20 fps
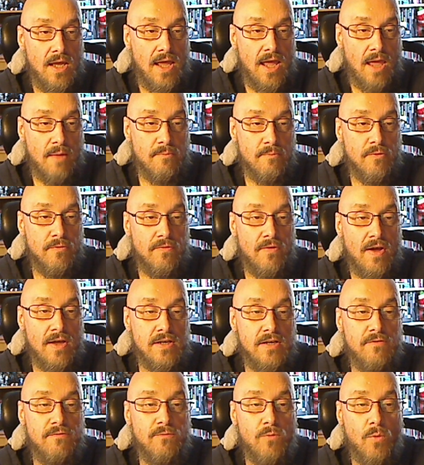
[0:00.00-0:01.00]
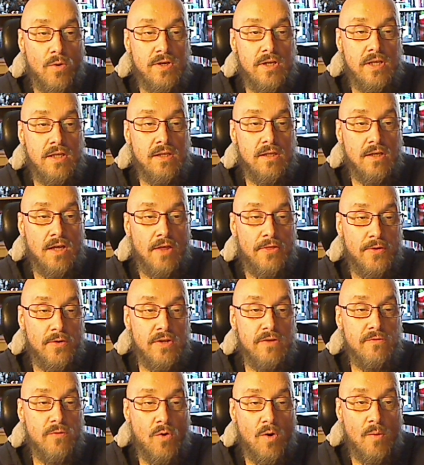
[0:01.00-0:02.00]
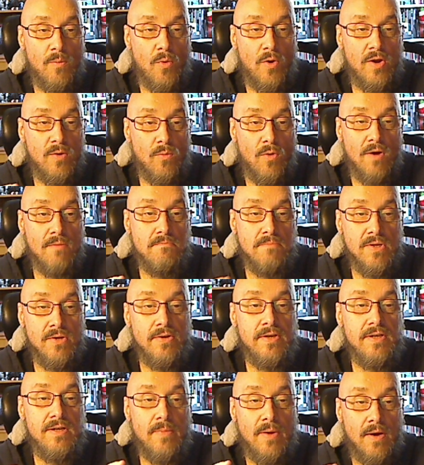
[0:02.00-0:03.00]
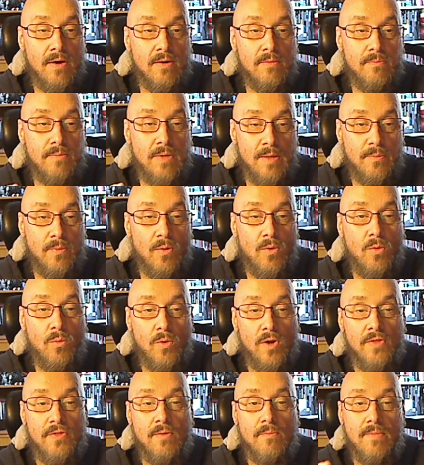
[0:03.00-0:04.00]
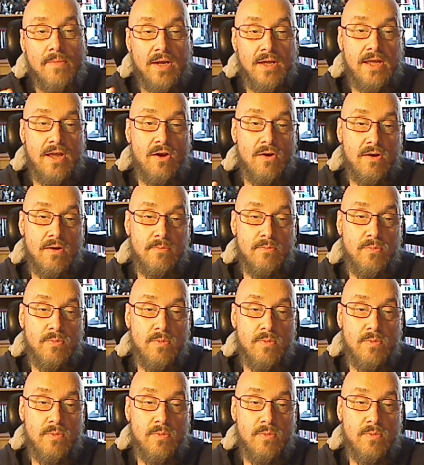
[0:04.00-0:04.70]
and provided 34.1 million people with Medicare